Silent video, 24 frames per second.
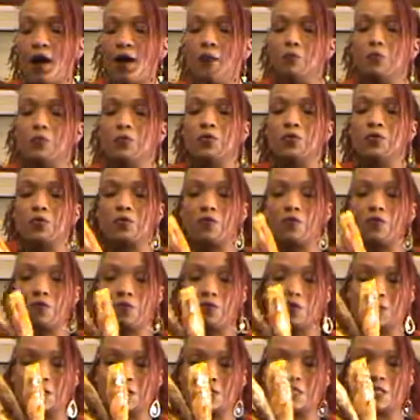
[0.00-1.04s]
how
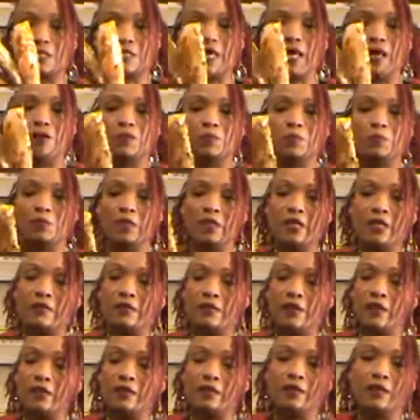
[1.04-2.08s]
beautiful this is. Can you believe
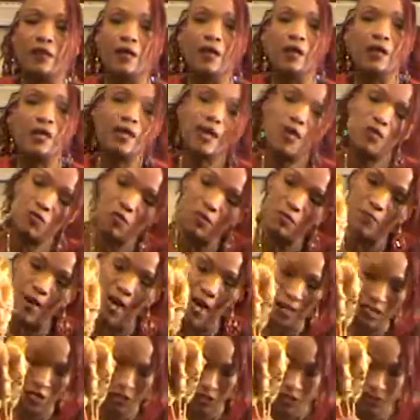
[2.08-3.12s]
it? Can you
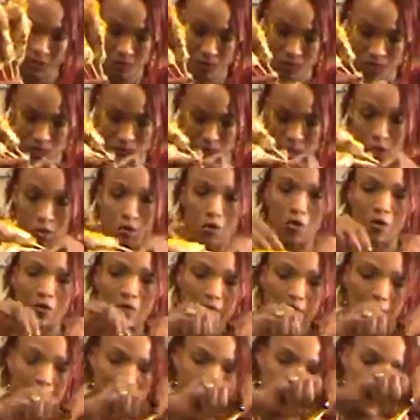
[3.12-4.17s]
imagine? Your
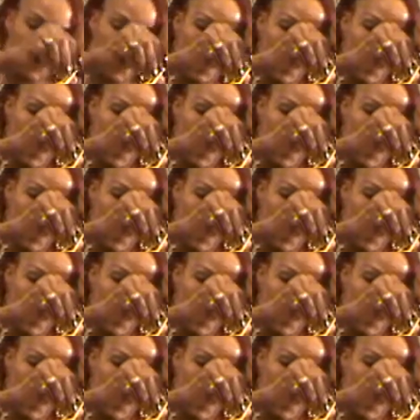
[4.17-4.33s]
guests